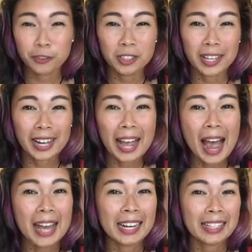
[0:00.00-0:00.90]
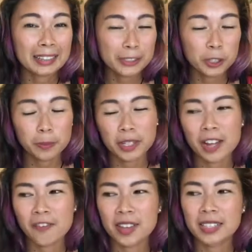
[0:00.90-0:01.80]
feel like I had a little bit
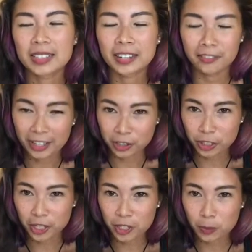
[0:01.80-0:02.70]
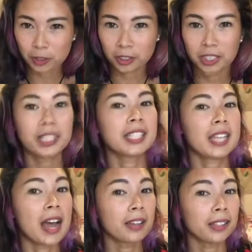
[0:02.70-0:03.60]
of an advantage when learning
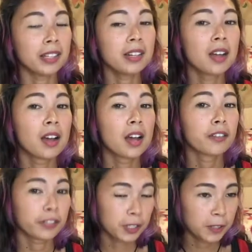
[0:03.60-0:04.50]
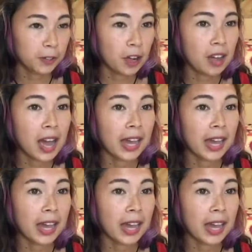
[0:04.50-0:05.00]
Italian. First of all,